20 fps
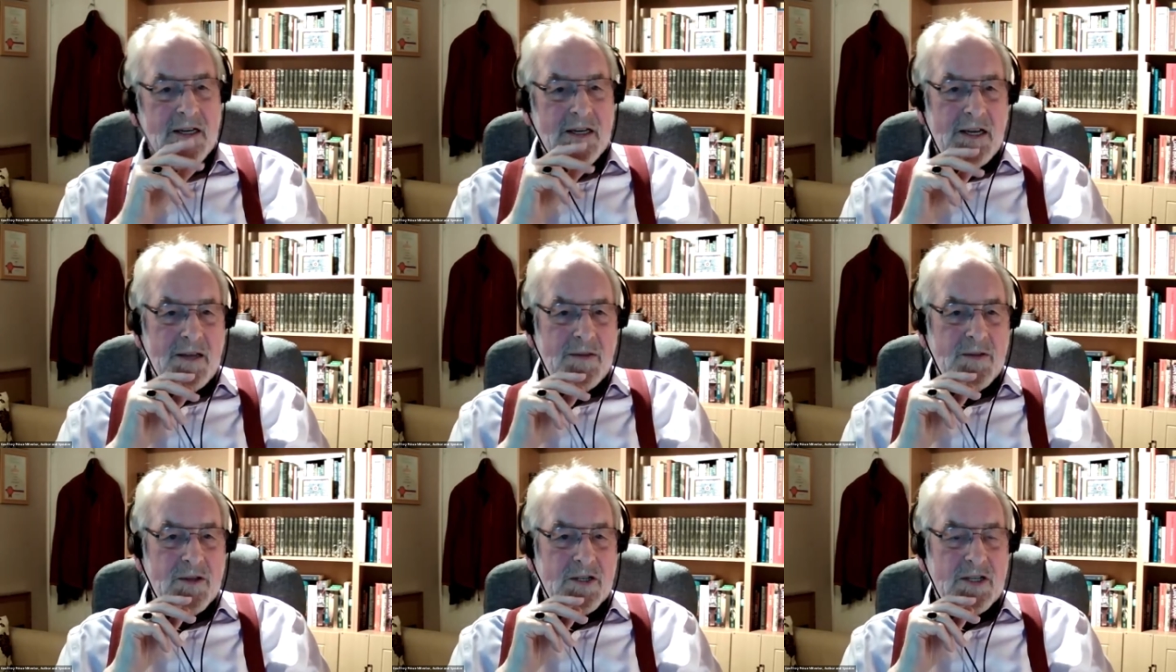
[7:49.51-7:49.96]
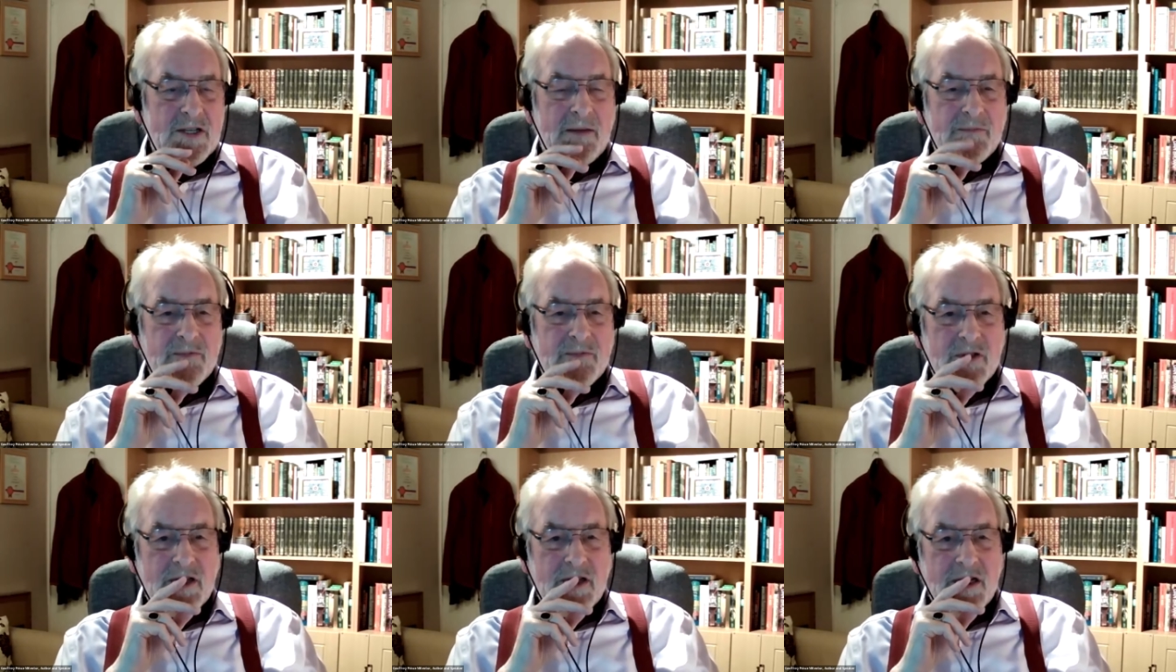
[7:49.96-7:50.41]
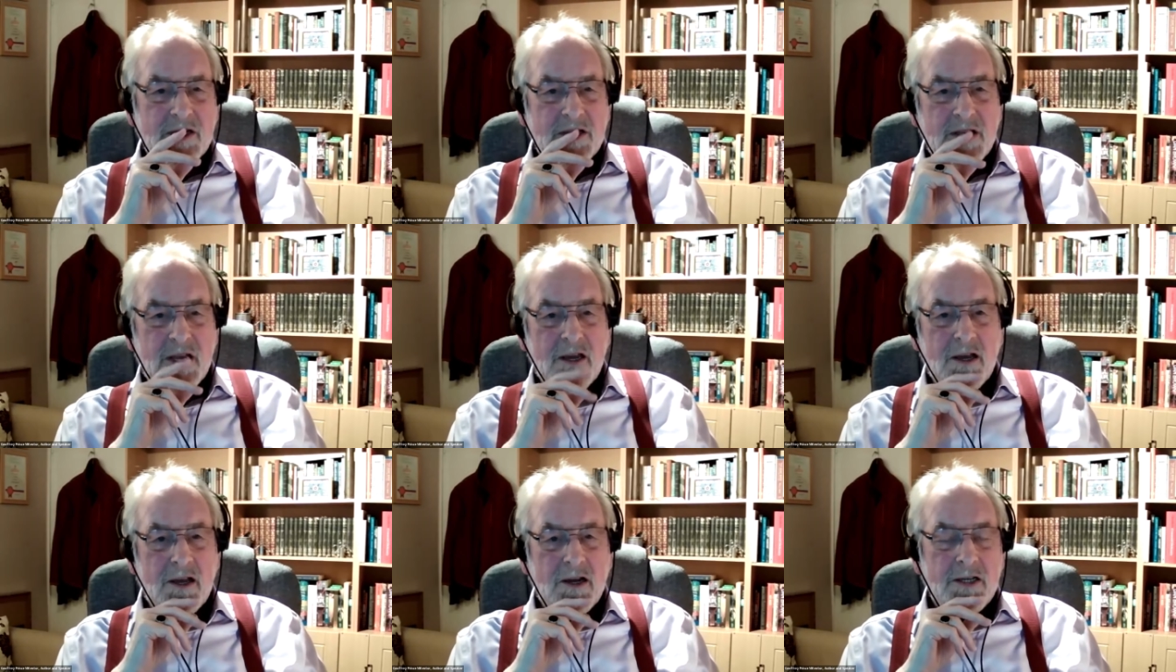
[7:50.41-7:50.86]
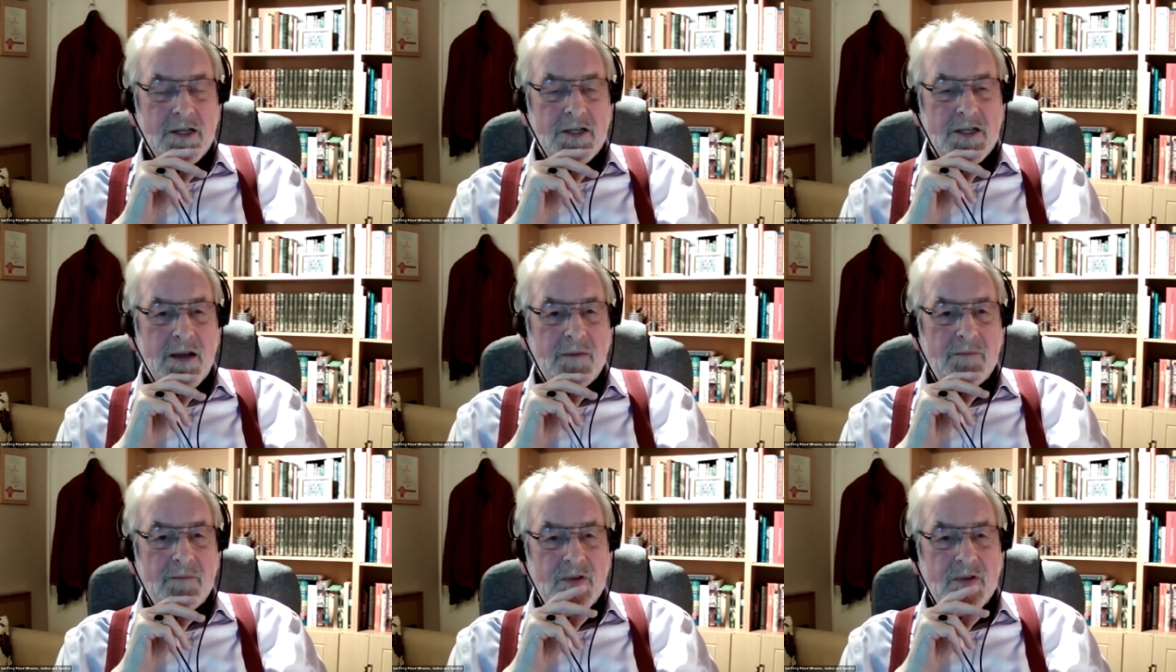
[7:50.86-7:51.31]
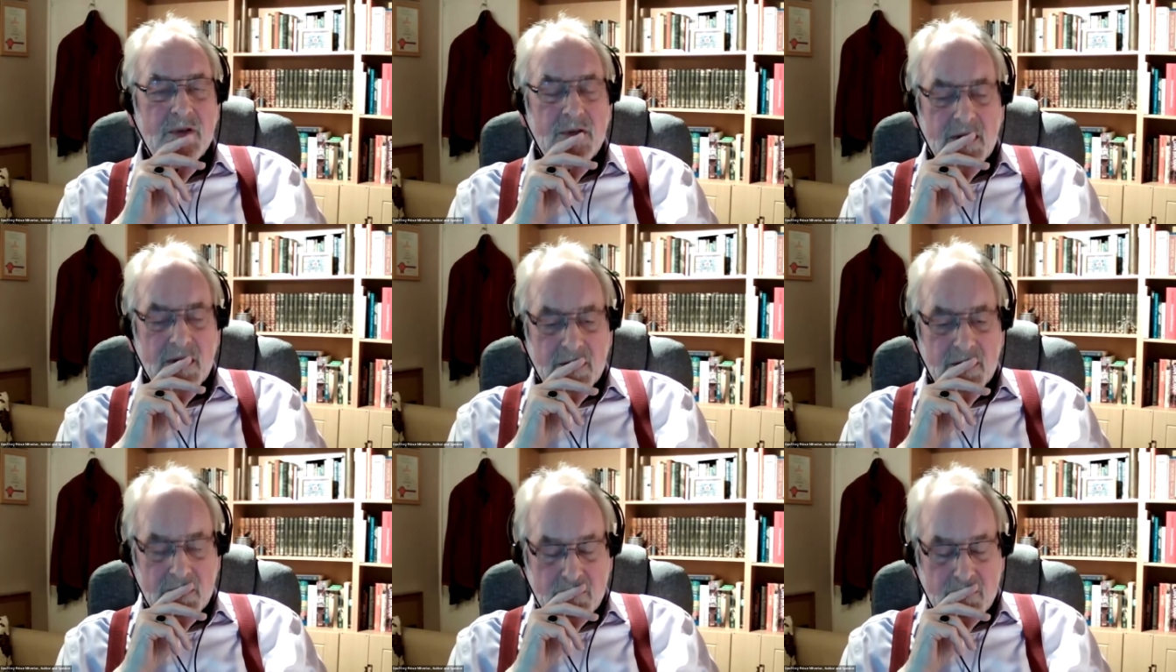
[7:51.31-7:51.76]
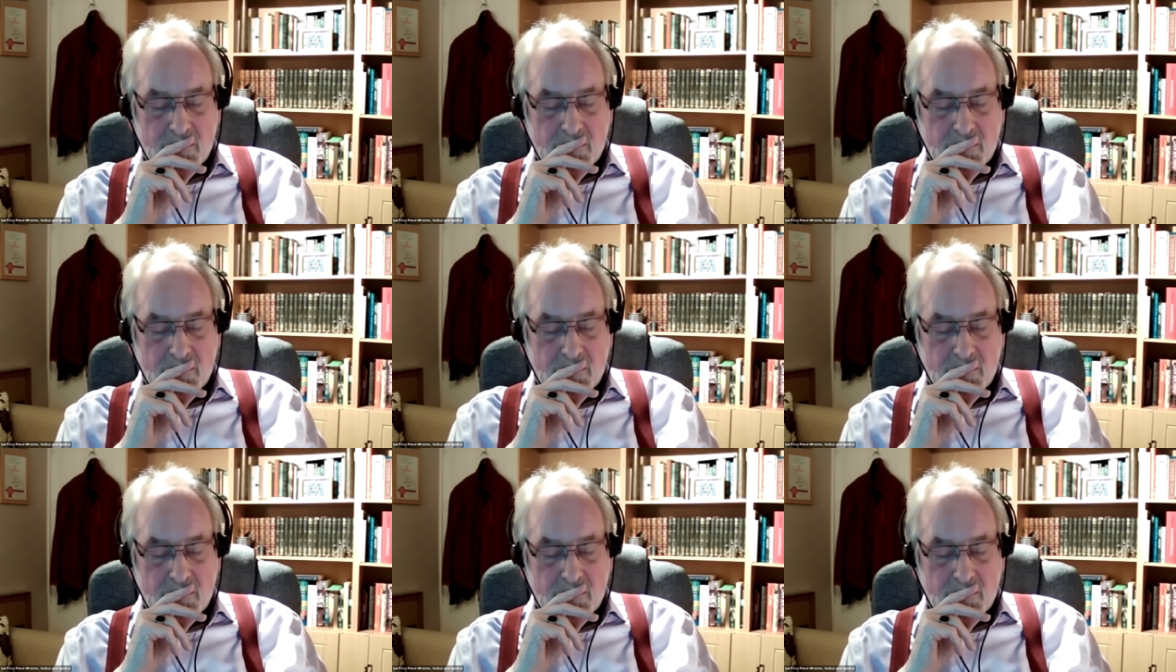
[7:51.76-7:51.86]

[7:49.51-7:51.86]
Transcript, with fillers: in the 70s, the early 70s.